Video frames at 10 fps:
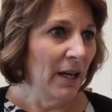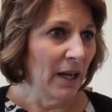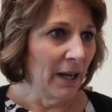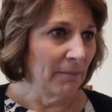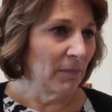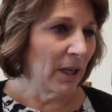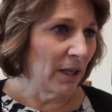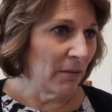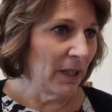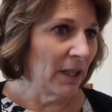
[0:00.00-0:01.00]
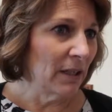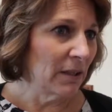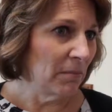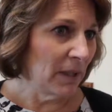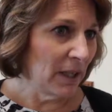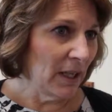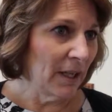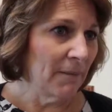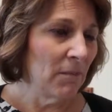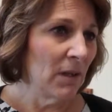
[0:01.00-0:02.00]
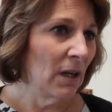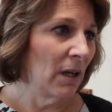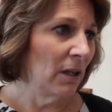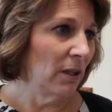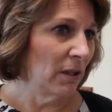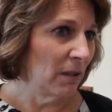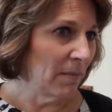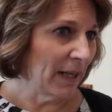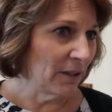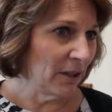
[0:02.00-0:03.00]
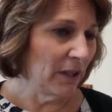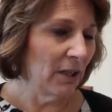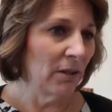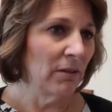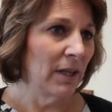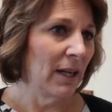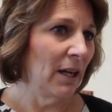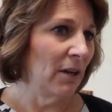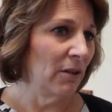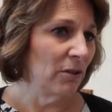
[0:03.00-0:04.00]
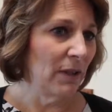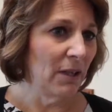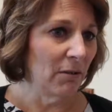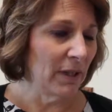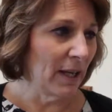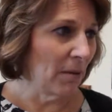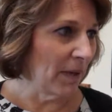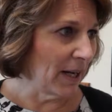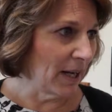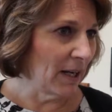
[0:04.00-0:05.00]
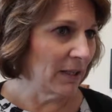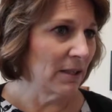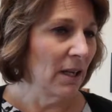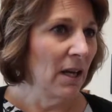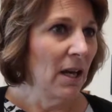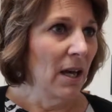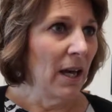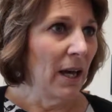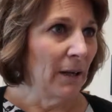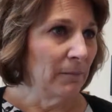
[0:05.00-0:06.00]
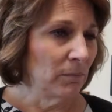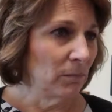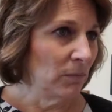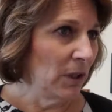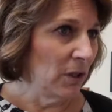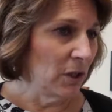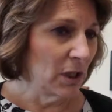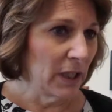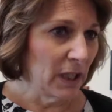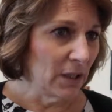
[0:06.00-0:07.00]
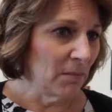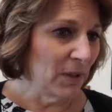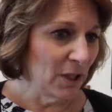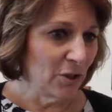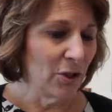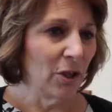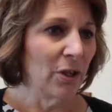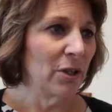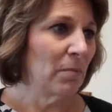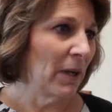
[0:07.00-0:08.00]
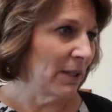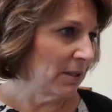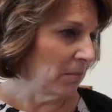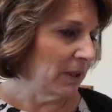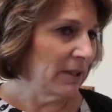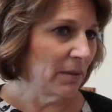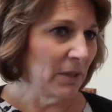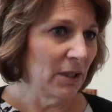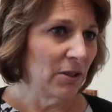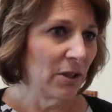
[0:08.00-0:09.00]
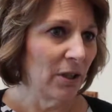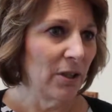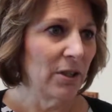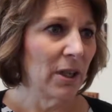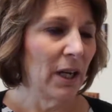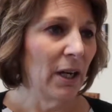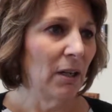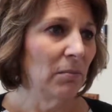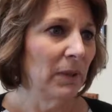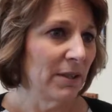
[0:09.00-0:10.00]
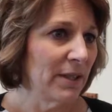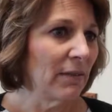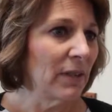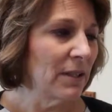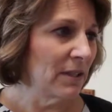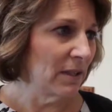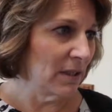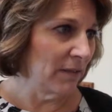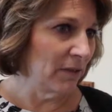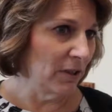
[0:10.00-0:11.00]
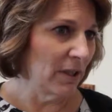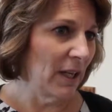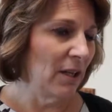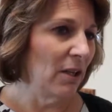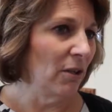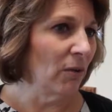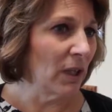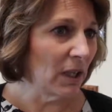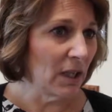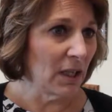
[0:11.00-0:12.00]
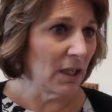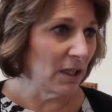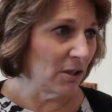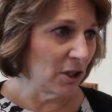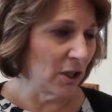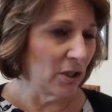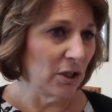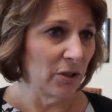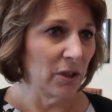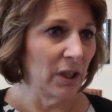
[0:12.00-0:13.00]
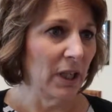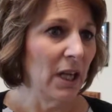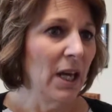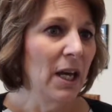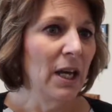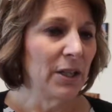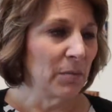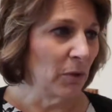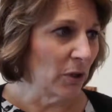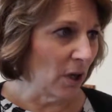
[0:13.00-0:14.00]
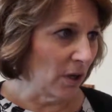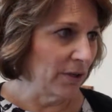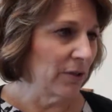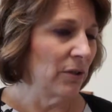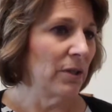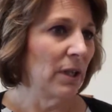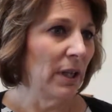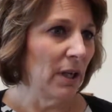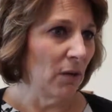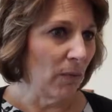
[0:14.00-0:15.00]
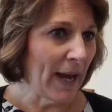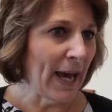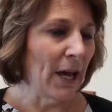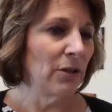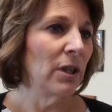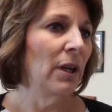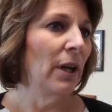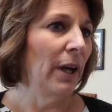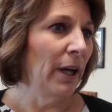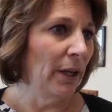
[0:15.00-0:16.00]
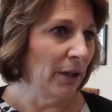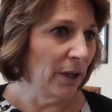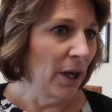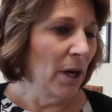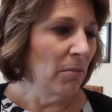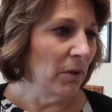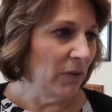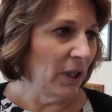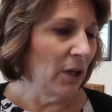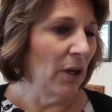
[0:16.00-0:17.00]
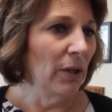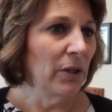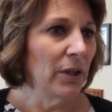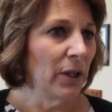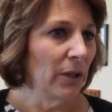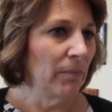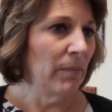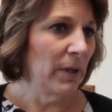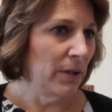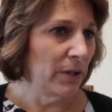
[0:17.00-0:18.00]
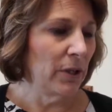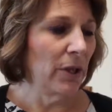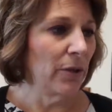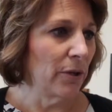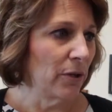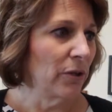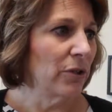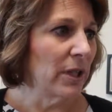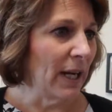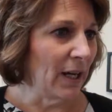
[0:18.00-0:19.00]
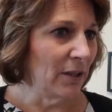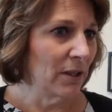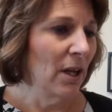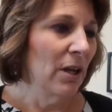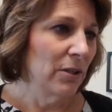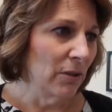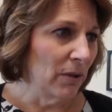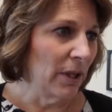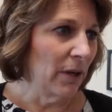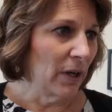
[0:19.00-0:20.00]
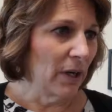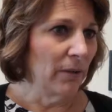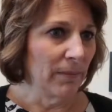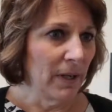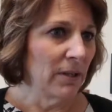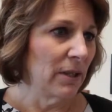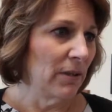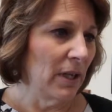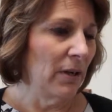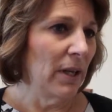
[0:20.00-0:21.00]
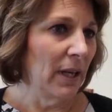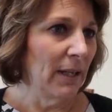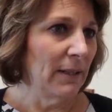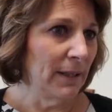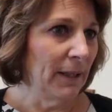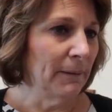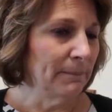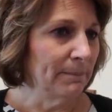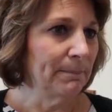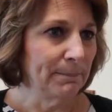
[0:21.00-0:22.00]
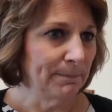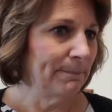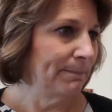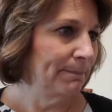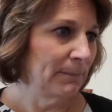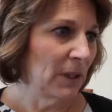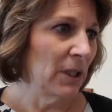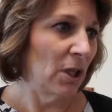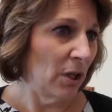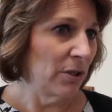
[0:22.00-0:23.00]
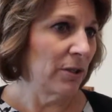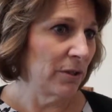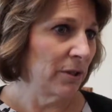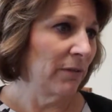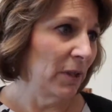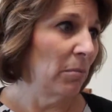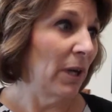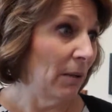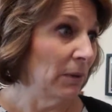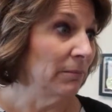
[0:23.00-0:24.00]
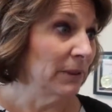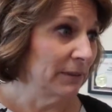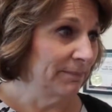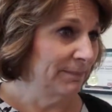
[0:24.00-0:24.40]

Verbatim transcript: Um, gonorrhea and chlamydia are, are, bacterial. They are treated with antibiotics. Um, you usually get some discharge, possibly some discharge, uh, but syphilis is different that you don't get any discharge usually. It's more ulcers and then a rash and moving on to into the third stage. So there are things out there that um, can cause severe problems.